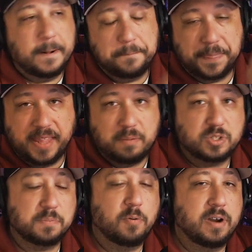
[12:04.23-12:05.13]
And that was
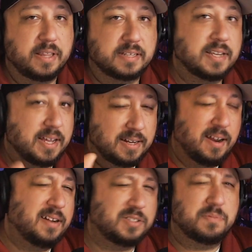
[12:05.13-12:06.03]
the point of this.
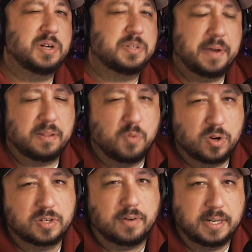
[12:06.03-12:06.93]
Not so much about the
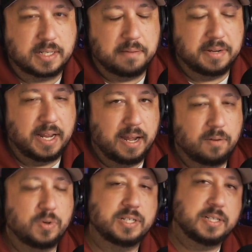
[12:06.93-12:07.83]
mortgage rates coming
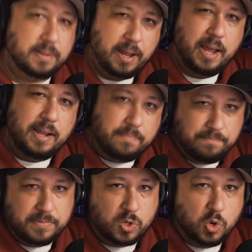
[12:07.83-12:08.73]
down, which, hey,
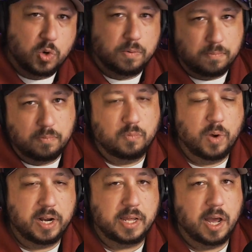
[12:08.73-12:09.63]
cool,
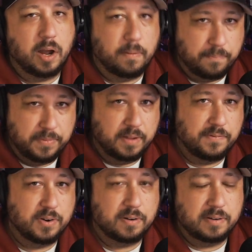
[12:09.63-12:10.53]
way to go. If
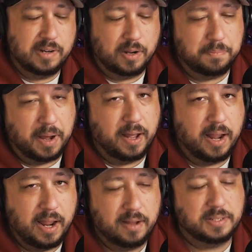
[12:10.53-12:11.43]
you're, buying a
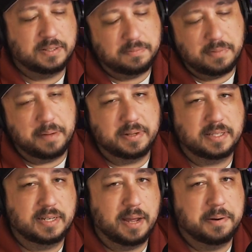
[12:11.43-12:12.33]
house, maybe it's
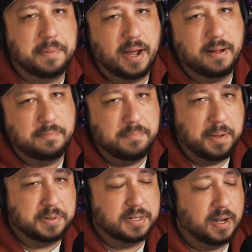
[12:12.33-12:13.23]
the time to buy,
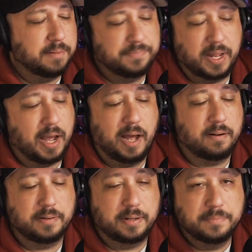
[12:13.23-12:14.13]
maybe it's not. I
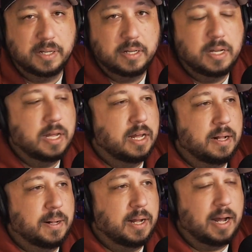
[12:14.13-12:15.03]
don't know.
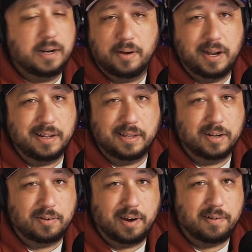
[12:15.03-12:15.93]
I know I didn't get a
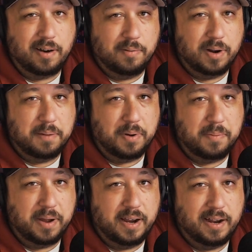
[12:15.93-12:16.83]
great rate when I bought
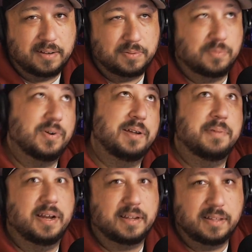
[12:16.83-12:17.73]
my house way
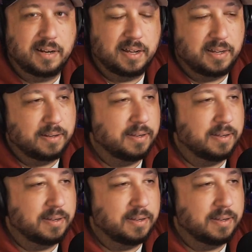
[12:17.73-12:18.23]
back in the day.